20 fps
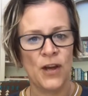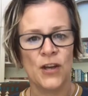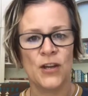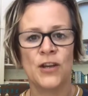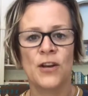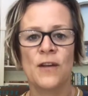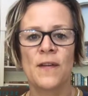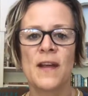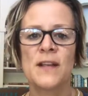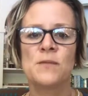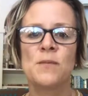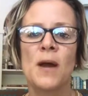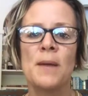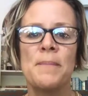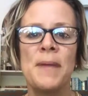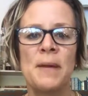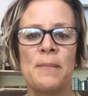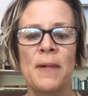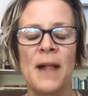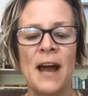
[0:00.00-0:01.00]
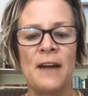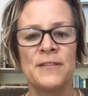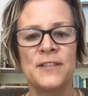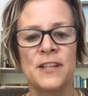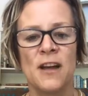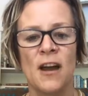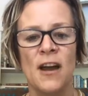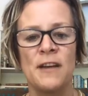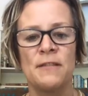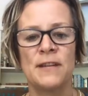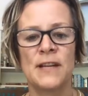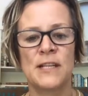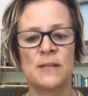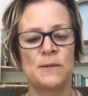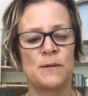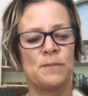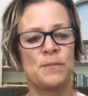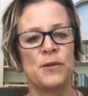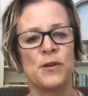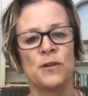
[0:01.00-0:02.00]
You know, that's why people have diaries
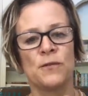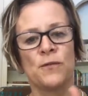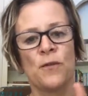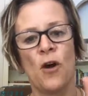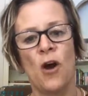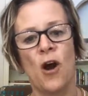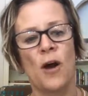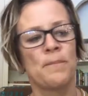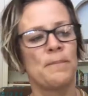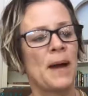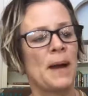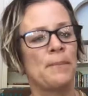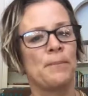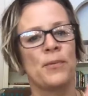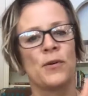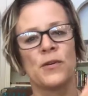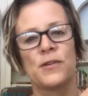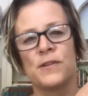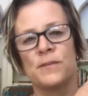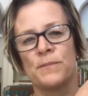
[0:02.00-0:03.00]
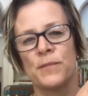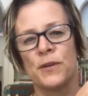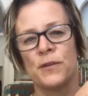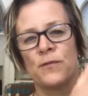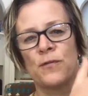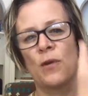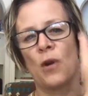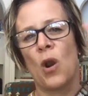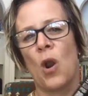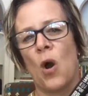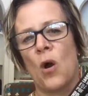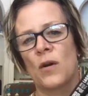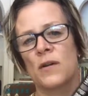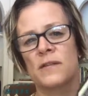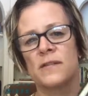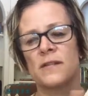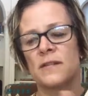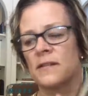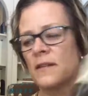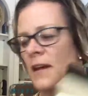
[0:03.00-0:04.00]
with beautiful hardback books and beautiful
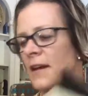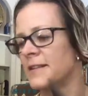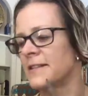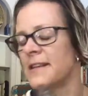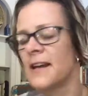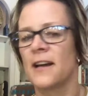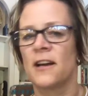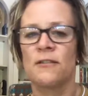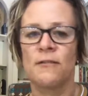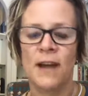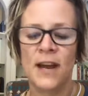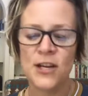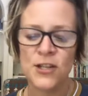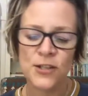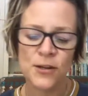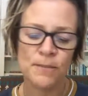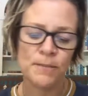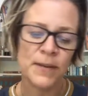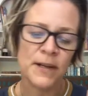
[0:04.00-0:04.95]
locks and decoration,